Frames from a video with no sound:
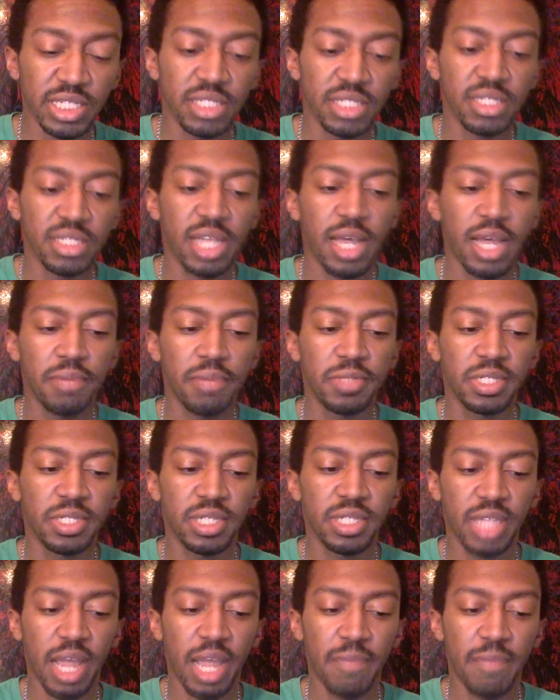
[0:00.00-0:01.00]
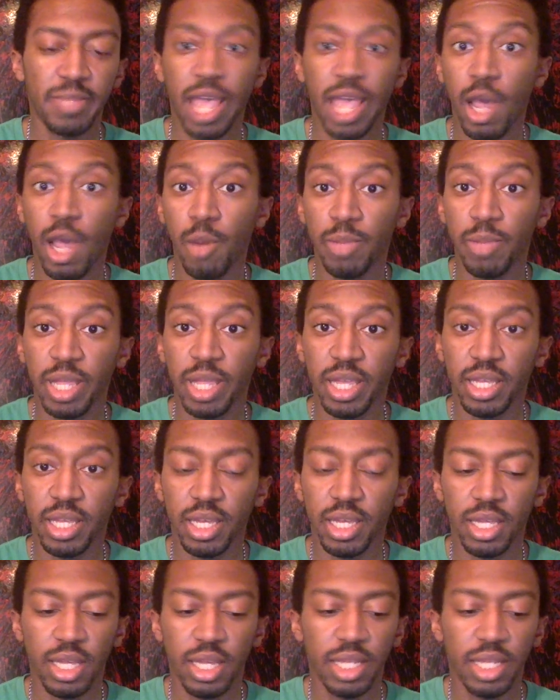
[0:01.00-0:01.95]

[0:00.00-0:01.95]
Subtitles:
It's time to stop downplaying it.